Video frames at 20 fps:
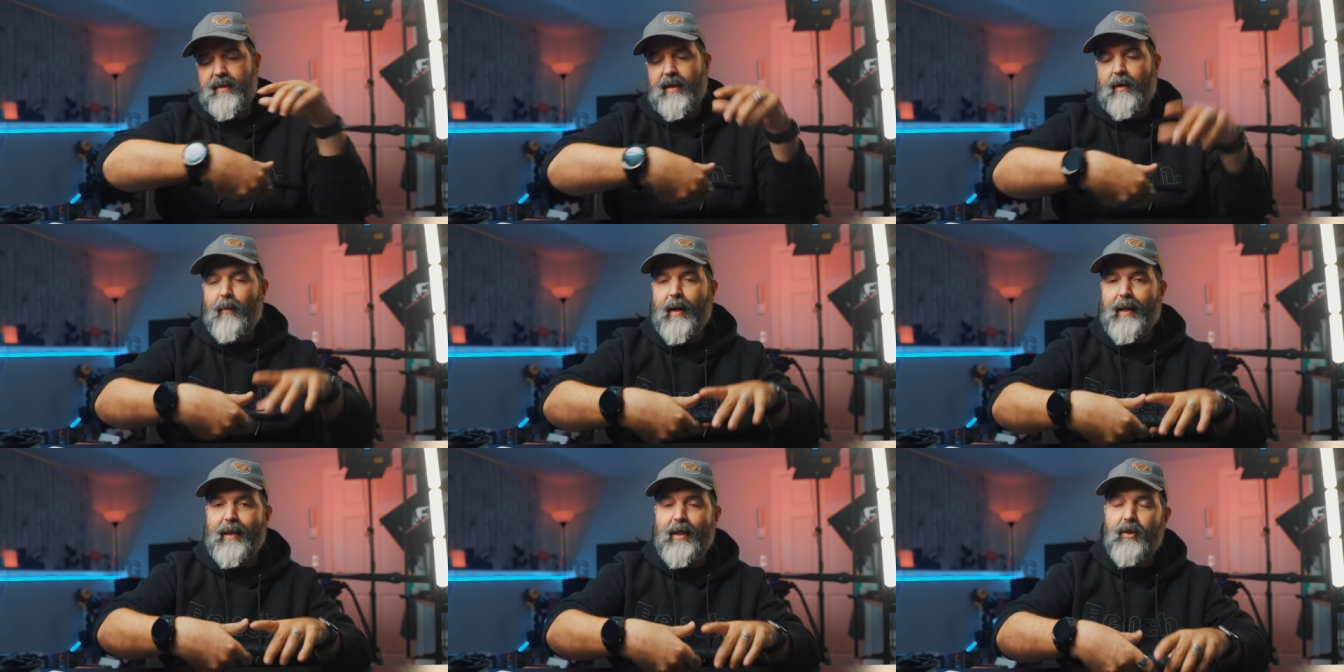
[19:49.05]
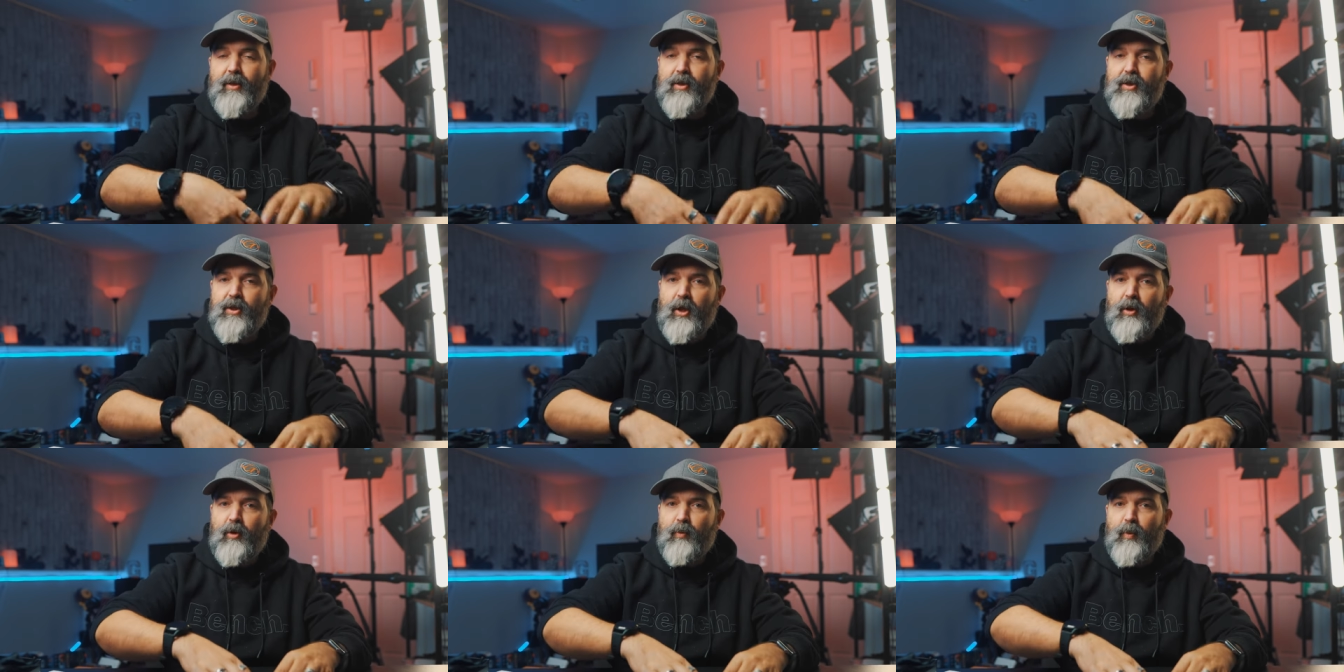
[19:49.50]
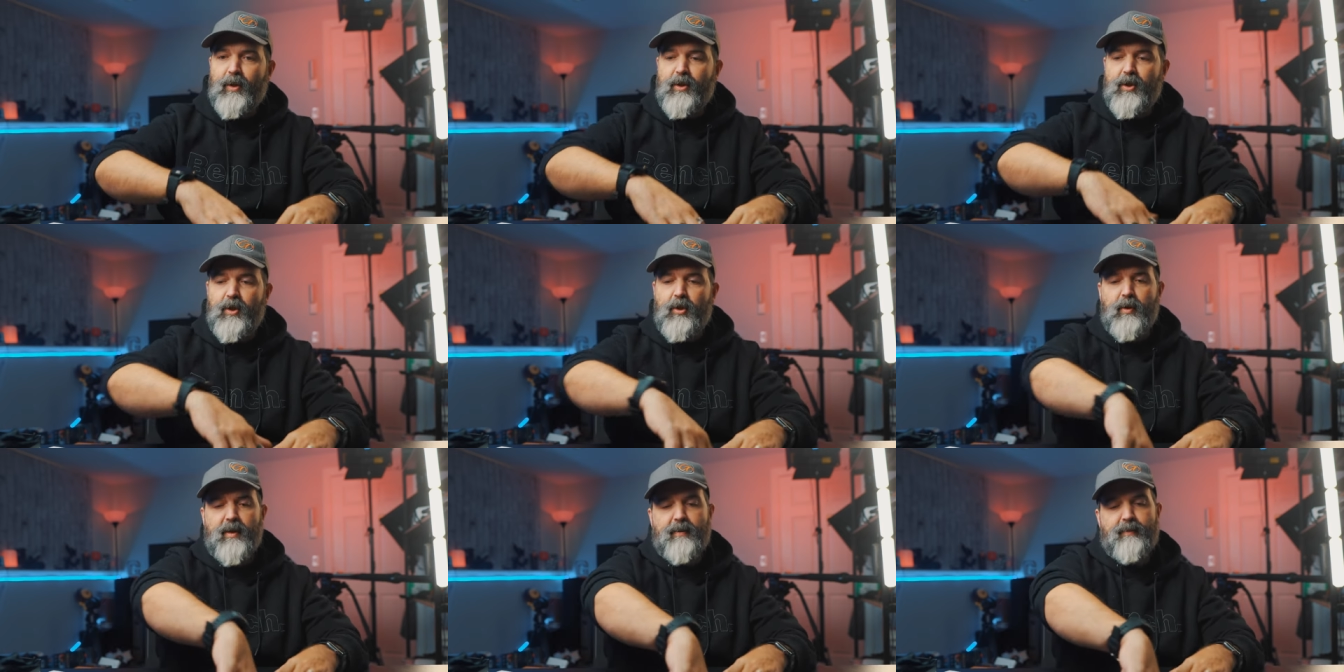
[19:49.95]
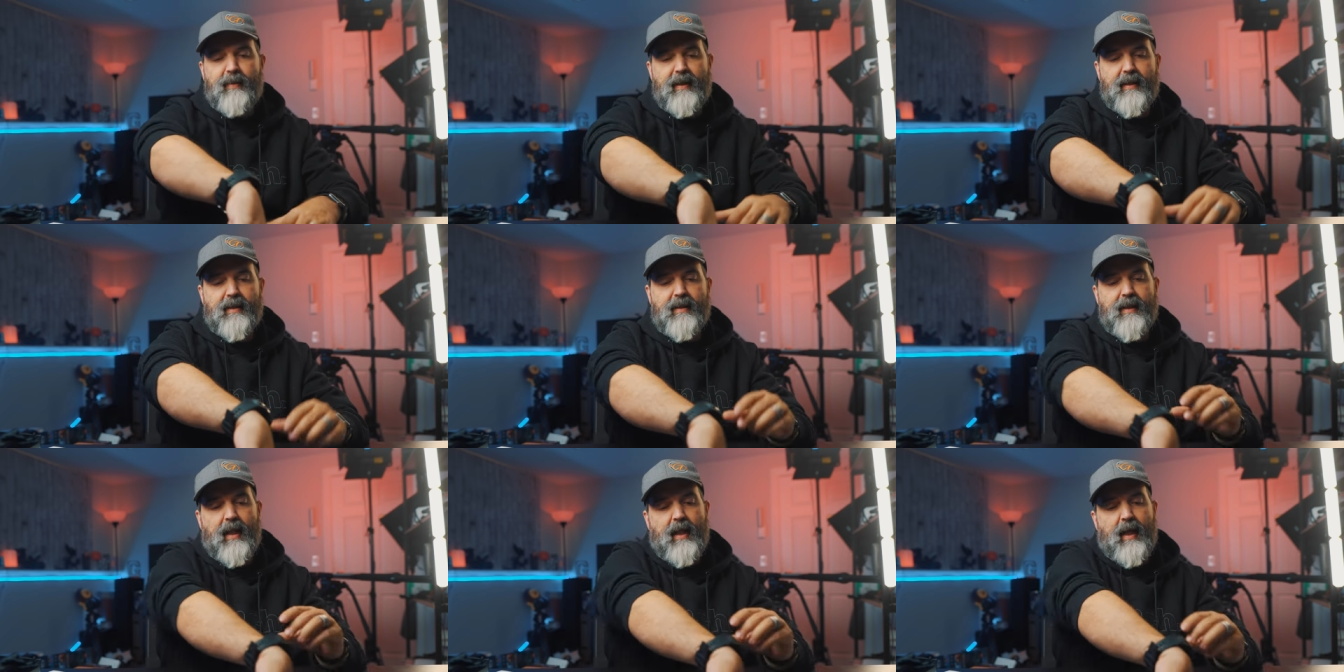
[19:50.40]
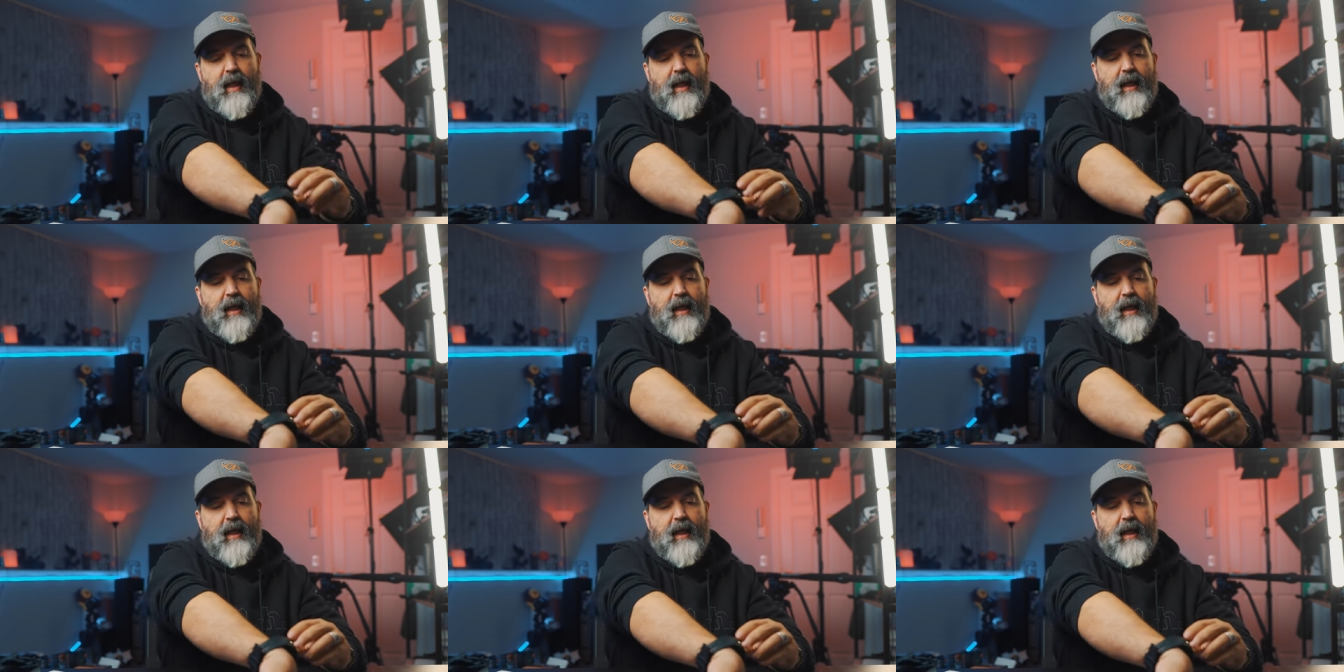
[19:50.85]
Now, my concern with too is because,